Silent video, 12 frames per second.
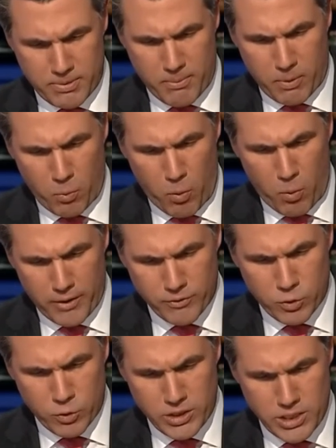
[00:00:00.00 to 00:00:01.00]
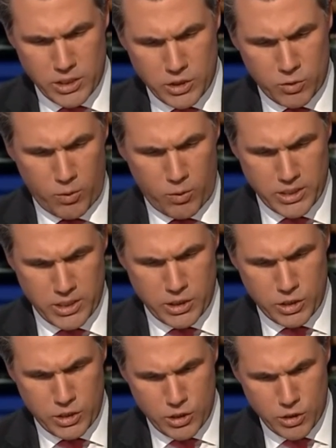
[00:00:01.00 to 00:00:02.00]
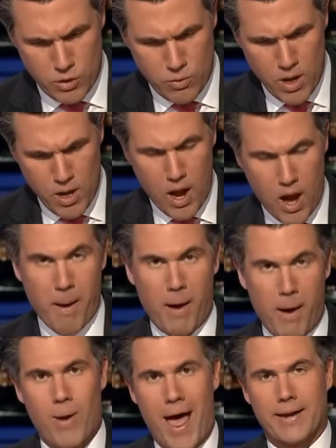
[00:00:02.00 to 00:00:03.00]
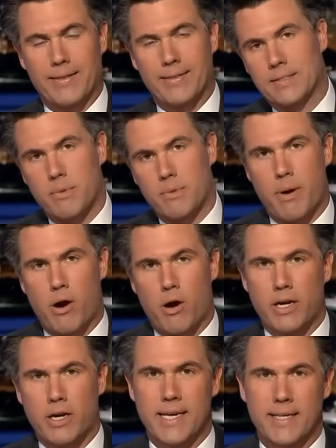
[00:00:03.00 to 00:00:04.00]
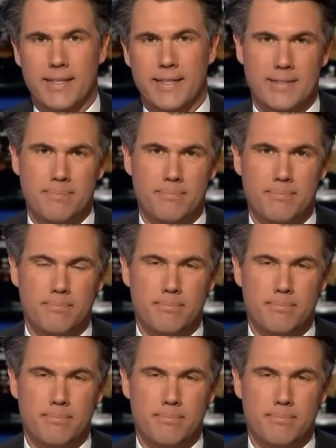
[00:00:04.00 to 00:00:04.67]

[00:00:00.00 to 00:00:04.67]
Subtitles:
September 1 of 2022, about radicalism in America. Take a listen.